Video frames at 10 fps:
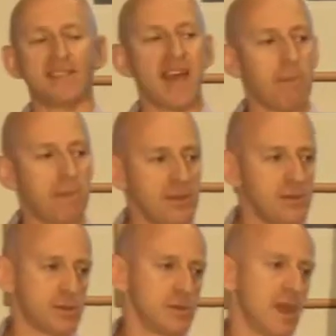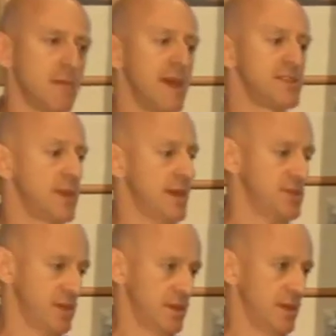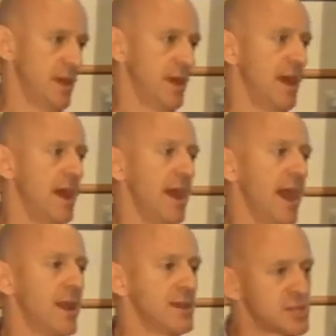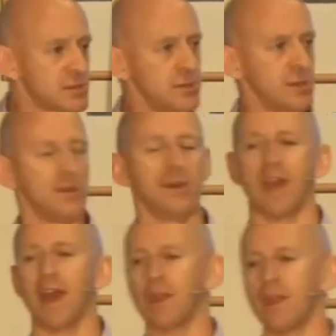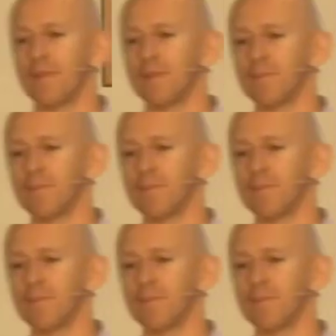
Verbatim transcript: how to tap into their imagination. And I soon learned how to